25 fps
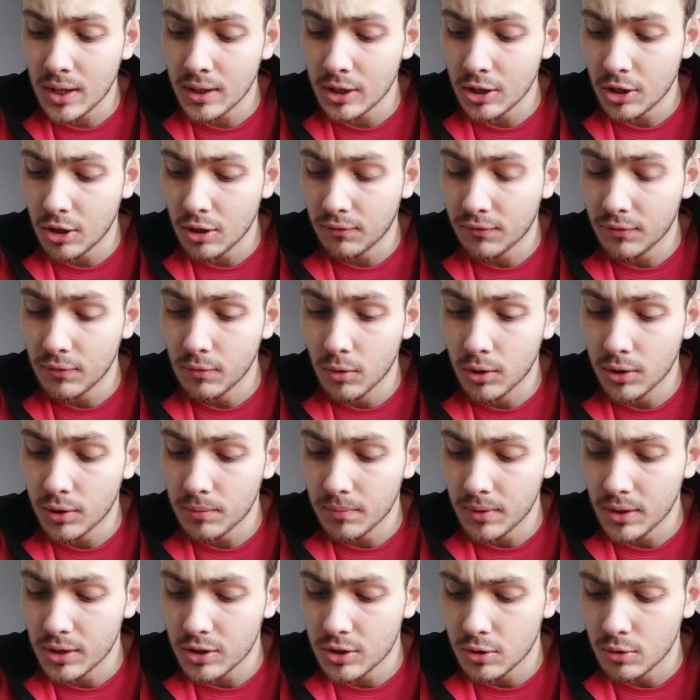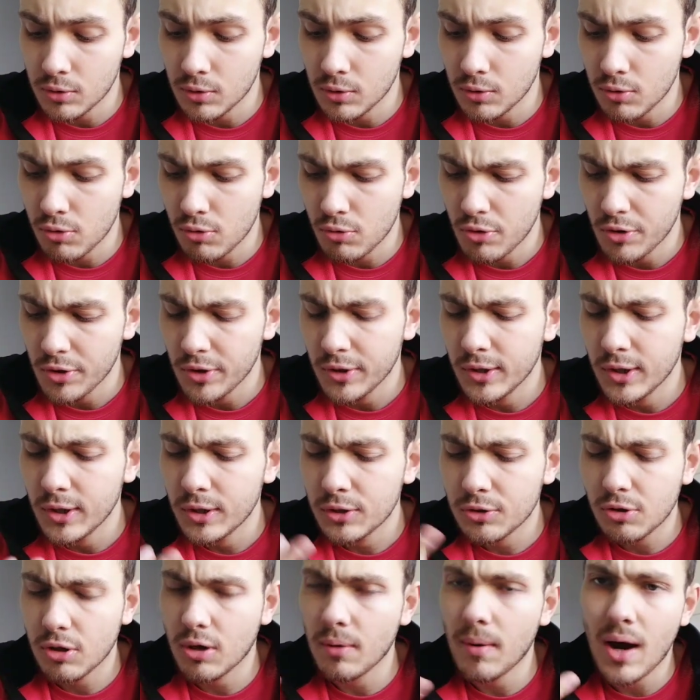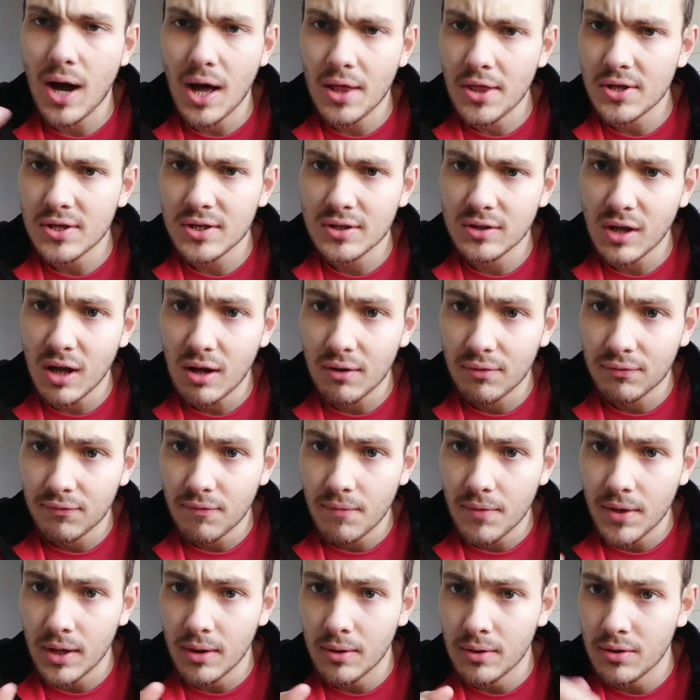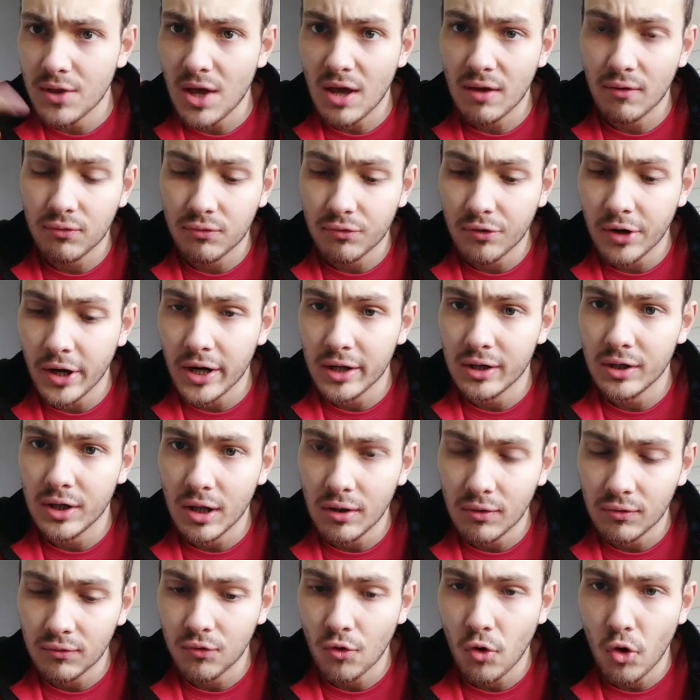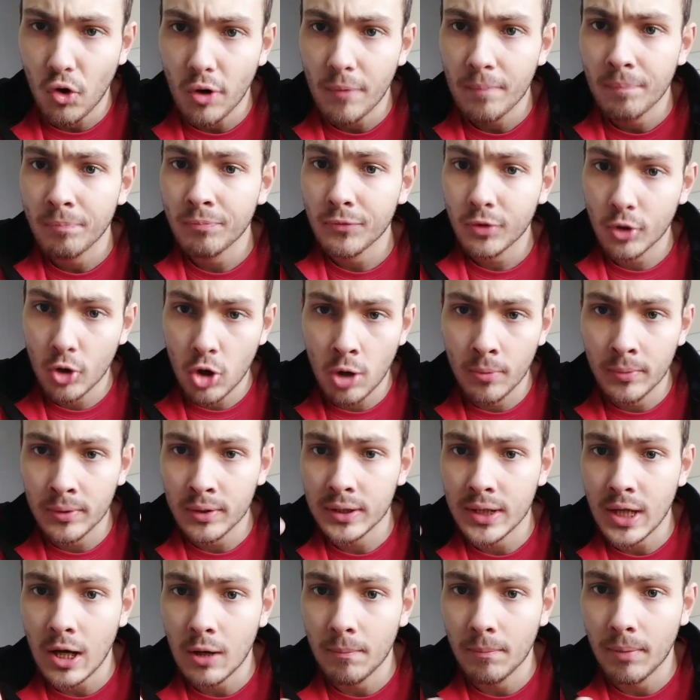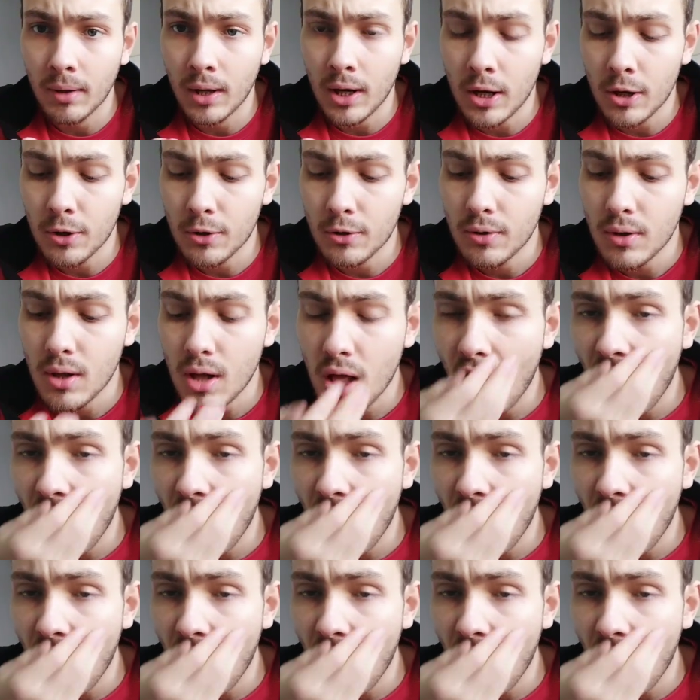You know, if you want me to talk about other stuff in day 3 and day 4, comment down below.